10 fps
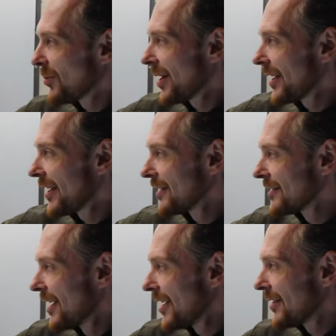one
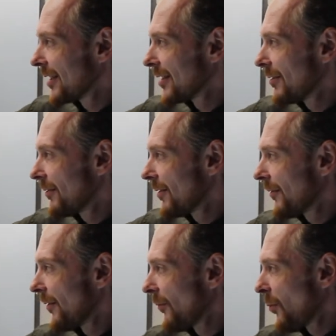is you take the
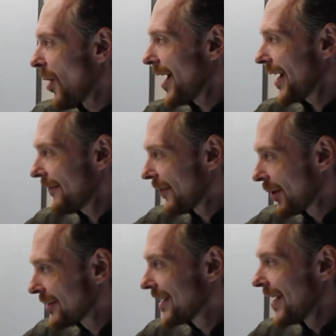derivative of y
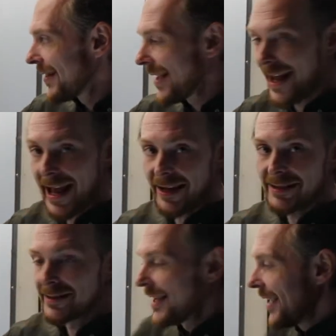first, then
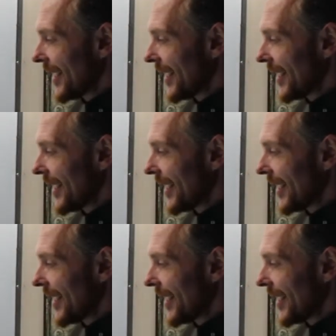x.